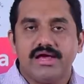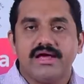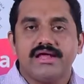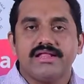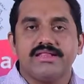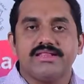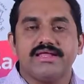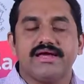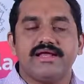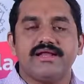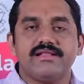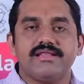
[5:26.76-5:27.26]

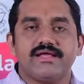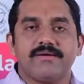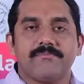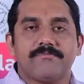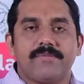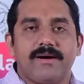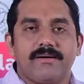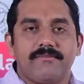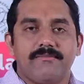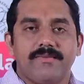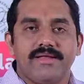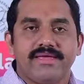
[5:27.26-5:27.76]
then the
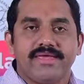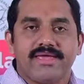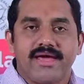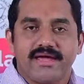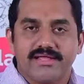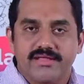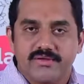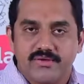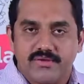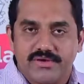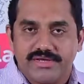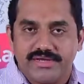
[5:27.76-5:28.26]
public
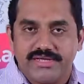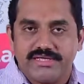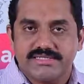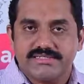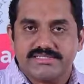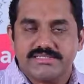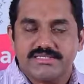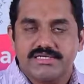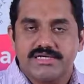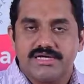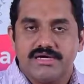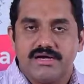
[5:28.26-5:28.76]

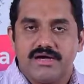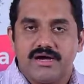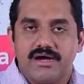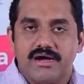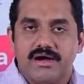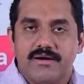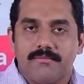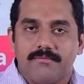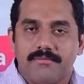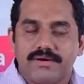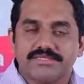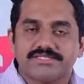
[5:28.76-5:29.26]
authorities
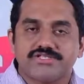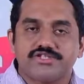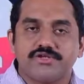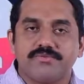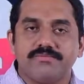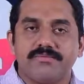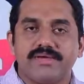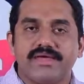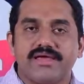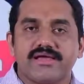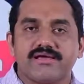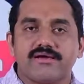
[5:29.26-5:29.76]
must
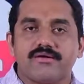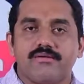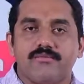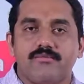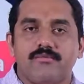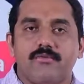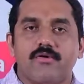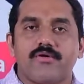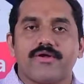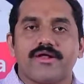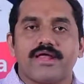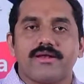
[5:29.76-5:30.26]
make
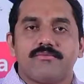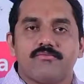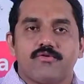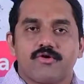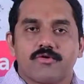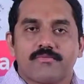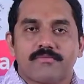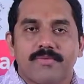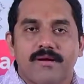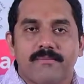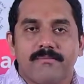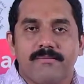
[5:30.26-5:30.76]
more and
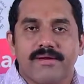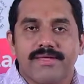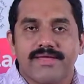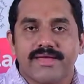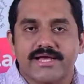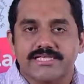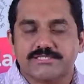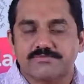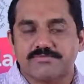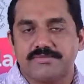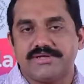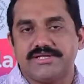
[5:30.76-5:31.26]
more public
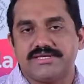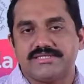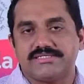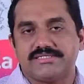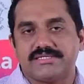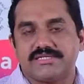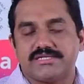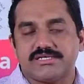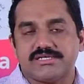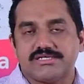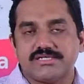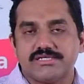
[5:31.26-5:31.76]

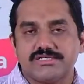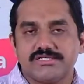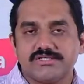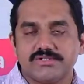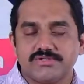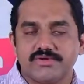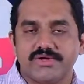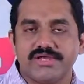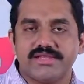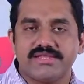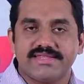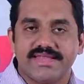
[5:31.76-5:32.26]
expenditure.
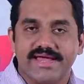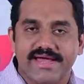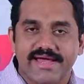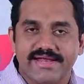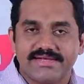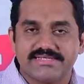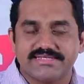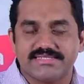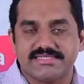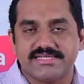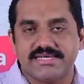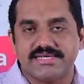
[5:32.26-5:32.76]
So in
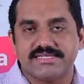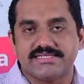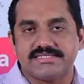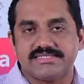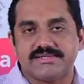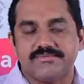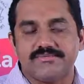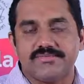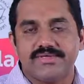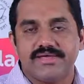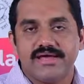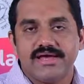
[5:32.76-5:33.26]
that
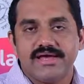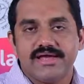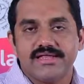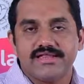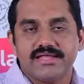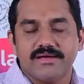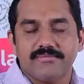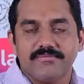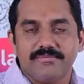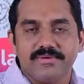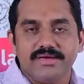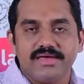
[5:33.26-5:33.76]
sense,
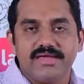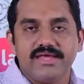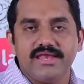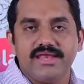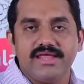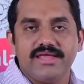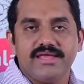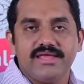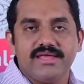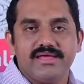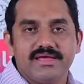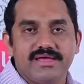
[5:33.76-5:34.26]
the
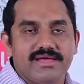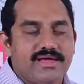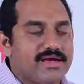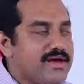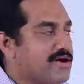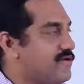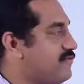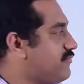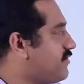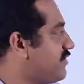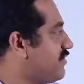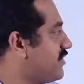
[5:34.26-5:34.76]
beginning
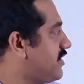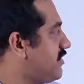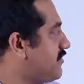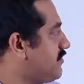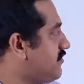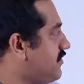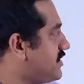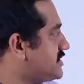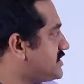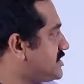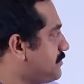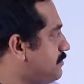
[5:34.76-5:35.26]
from the
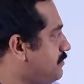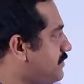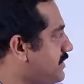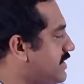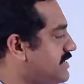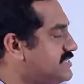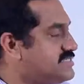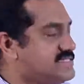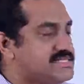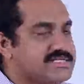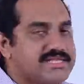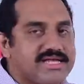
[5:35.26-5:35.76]
first
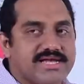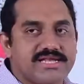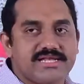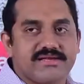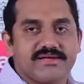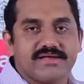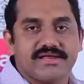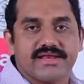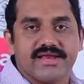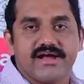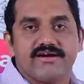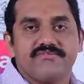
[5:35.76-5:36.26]
PG, that
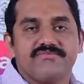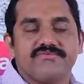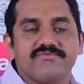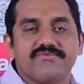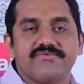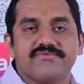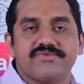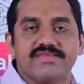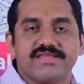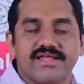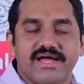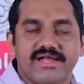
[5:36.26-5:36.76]
graph,
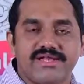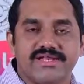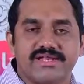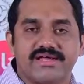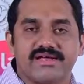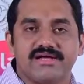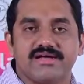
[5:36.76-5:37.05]
that